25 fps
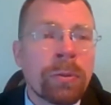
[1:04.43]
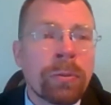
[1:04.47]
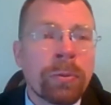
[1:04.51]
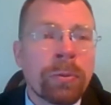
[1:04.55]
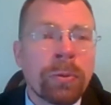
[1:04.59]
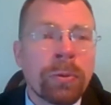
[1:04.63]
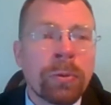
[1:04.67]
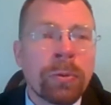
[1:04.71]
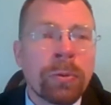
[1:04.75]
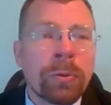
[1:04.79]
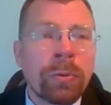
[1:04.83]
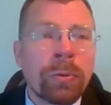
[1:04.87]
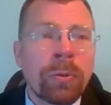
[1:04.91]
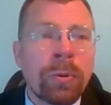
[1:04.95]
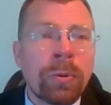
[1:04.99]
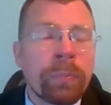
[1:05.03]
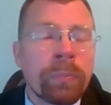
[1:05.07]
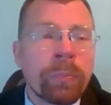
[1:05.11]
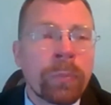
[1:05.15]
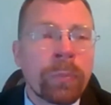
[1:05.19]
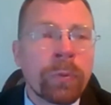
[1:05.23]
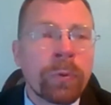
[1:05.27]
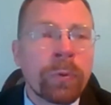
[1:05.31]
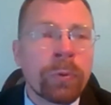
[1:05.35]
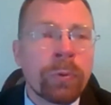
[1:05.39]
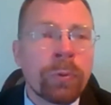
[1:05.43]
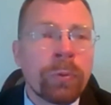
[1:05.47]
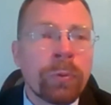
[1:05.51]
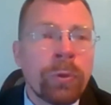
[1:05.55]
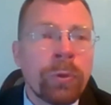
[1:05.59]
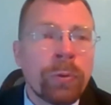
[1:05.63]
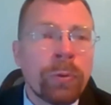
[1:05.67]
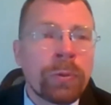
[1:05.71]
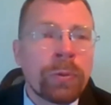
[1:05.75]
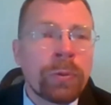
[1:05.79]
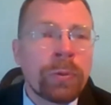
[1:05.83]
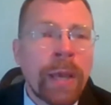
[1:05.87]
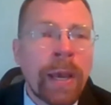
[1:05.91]
through
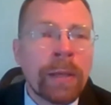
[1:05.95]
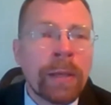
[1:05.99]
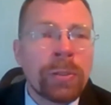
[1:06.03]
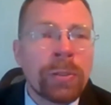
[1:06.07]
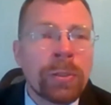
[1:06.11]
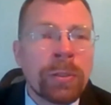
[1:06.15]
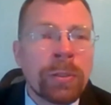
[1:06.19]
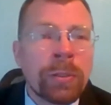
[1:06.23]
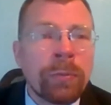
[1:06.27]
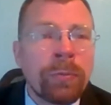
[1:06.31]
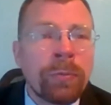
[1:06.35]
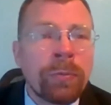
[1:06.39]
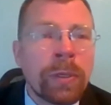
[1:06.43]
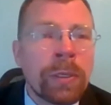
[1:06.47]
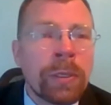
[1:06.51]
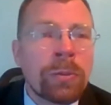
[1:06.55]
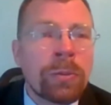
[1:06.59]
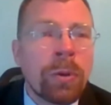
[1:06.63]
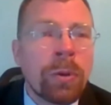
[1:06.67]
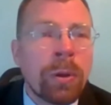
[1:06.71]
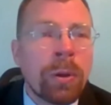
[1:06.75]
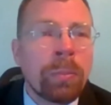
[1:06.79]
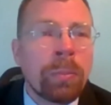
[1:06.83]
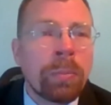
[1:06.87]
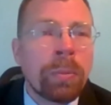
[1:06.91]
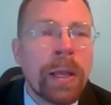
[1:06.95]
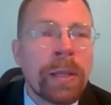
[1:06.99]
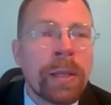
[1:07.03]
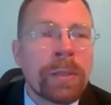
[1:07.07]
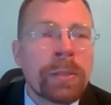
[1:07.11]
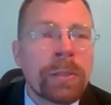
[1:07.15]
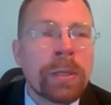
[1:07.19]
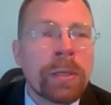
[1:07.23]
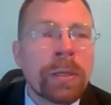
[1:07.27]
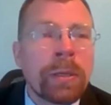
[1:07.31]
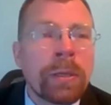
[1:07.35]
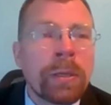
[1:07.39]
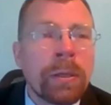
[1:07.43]
new taxes and fees on
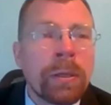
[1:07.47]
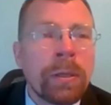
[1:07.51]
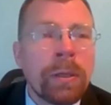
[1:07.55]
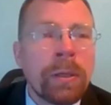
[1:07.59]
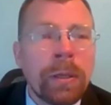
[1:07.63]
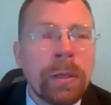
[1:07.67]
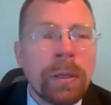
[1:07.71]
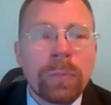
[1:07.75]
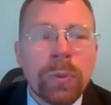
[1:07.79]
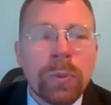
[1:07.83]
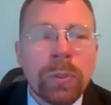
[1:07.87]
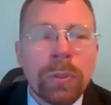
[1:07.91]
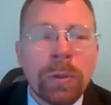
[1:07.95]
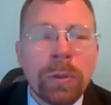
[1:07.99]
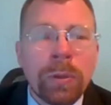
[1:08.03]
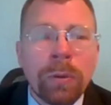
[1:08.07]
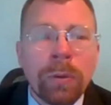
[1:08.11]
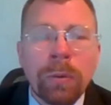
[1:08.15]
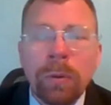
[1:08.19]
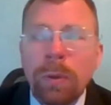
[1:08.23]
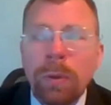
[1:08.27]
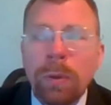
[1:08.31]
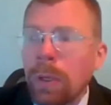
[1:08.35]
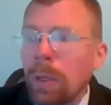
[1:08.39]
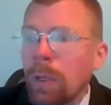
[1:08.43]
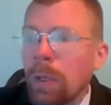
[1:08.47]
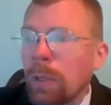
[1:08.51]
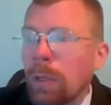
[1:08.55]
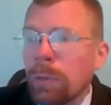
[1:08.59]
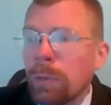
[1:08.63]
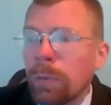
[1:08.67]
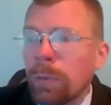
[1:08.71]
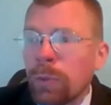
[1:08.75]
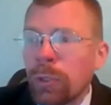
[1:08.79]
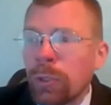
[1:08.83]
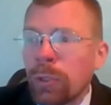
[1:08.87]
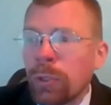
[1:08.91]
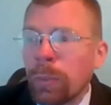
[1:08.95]
plastic. So
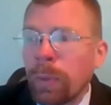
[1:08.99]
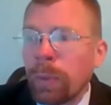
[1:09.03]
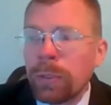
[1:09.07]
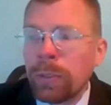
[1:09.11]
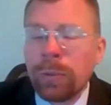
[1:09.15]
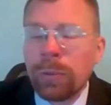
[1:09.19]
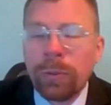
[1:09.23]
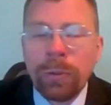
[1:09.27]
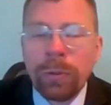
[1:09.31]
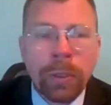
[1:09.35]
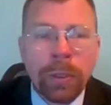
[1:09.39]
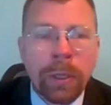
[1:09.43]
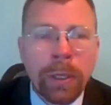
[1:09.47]
let me share my screen